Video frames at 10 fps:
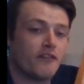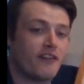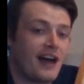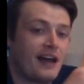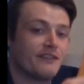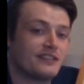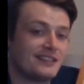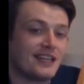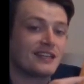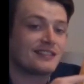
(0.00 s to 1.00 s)
5,
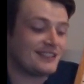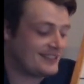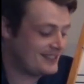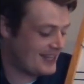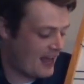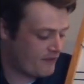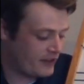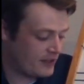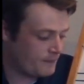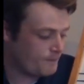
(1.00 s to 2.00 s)
6,
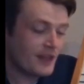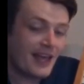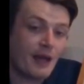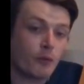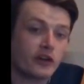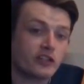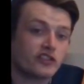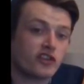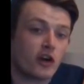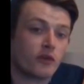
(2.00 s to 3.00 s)
7, and we're going to
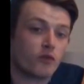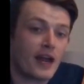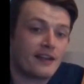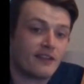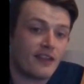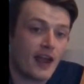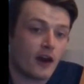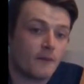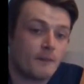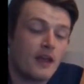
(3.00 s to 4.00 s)
start right there.